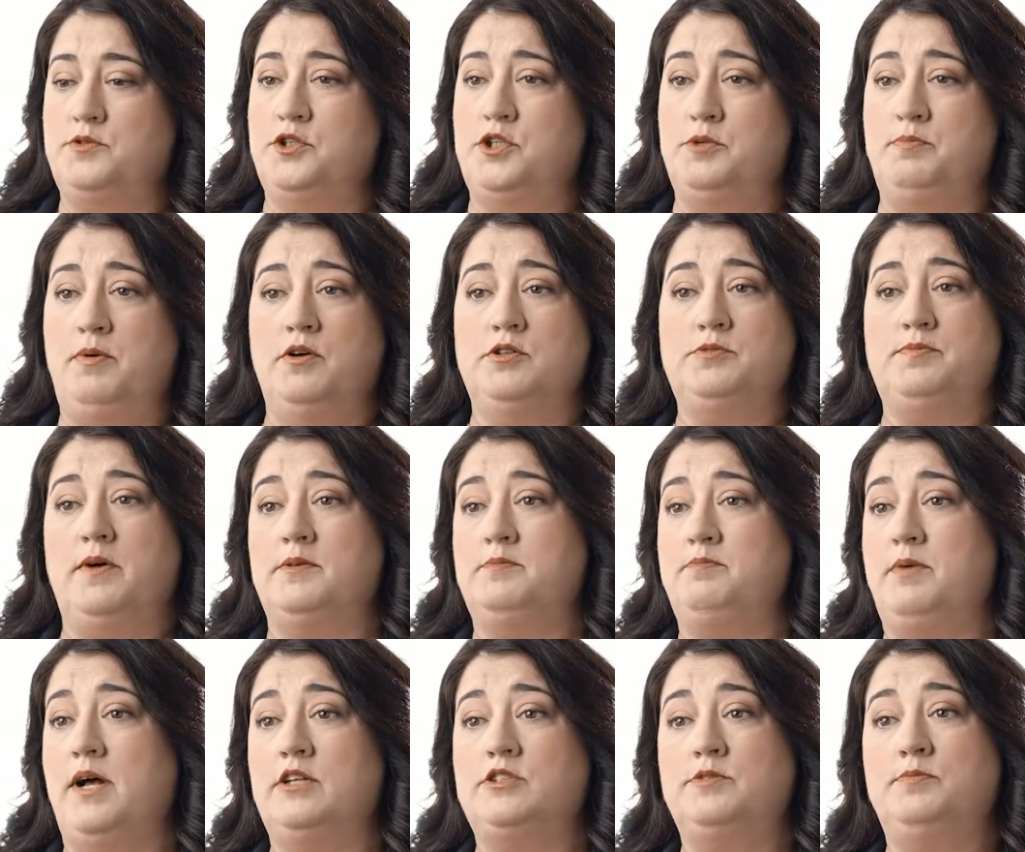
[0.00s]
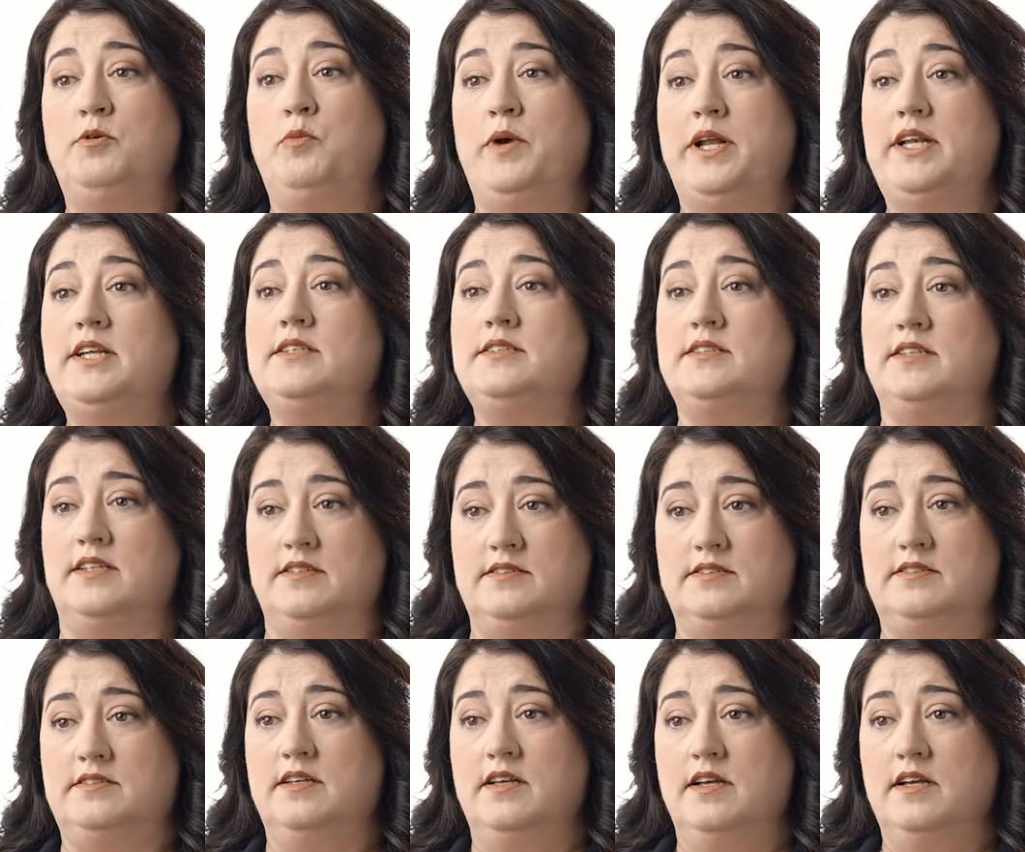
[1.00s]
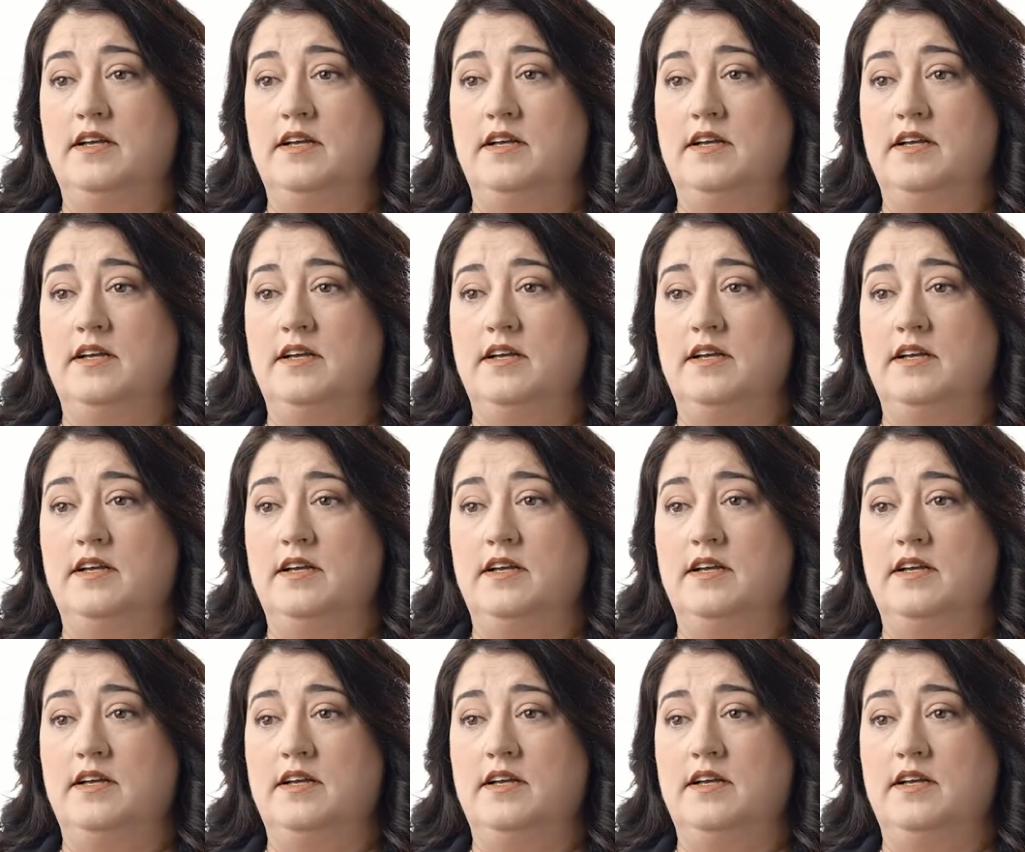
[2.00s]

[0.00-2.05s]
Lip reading: where you depose possible witnesses.